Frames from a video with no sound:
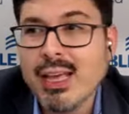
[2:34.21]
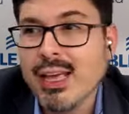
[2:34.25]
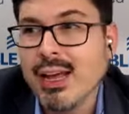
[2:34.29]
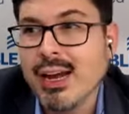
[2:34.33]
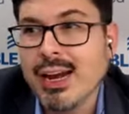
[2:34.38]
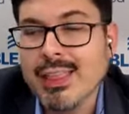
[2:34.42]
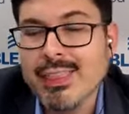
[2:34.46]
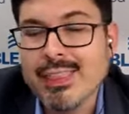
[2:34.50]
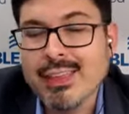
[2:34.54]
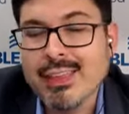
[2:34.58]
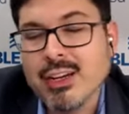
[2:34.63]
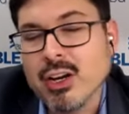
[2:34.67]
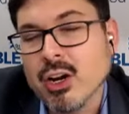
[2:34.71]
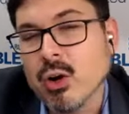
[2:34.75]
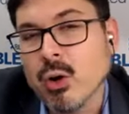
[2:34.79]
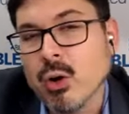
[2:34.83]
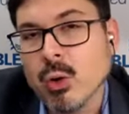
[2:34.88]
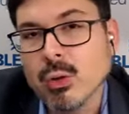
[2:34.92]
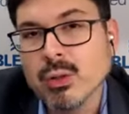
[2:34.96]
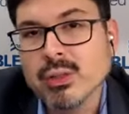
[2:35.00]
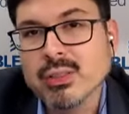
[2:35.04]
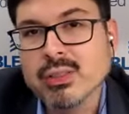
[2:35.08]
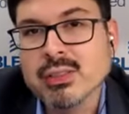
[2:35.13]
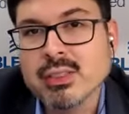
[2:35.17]
And I think our
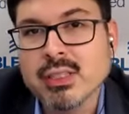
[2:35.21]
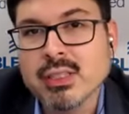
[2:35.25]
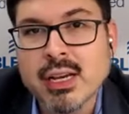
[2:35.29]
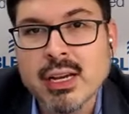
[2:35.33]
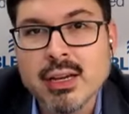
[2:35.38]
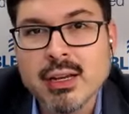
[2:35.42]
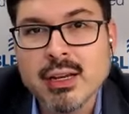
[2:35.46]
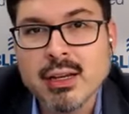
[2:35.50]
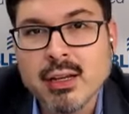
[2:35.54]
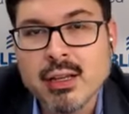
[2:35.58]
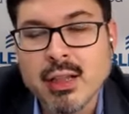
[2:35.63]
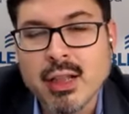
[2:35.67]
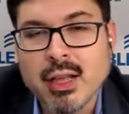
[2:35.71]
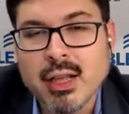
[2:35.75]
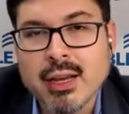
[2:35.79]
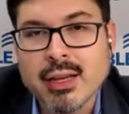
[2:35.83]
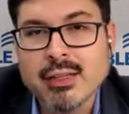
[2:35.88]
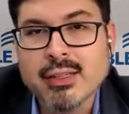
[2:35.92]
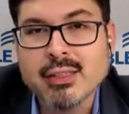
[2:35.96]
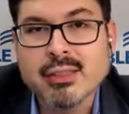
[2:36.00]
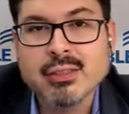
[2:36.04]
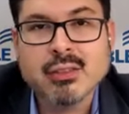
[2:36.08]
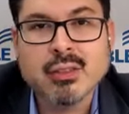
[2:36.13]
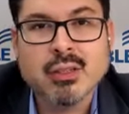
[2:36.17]
oldest uh,
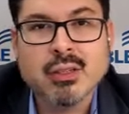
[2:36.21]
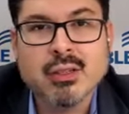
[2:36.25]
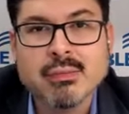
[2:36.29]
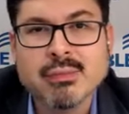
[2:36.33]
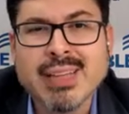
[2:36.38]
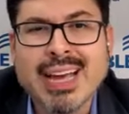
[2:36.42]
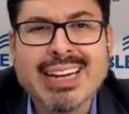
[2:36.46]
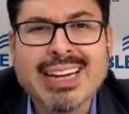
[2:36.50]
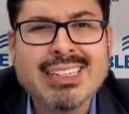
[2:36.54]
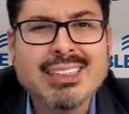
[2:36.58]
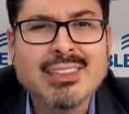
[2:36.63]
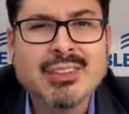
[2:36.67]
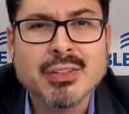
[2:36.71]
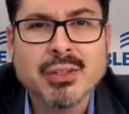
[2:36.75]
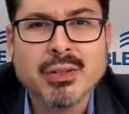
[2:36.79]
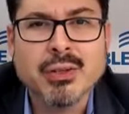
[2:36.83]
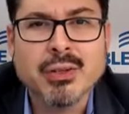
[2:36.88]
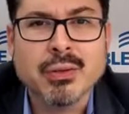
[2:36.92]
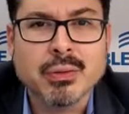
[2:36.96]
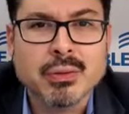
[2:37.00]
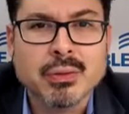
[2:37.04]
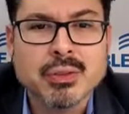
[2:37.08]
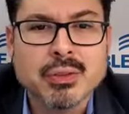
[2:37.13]
client is uh, 92.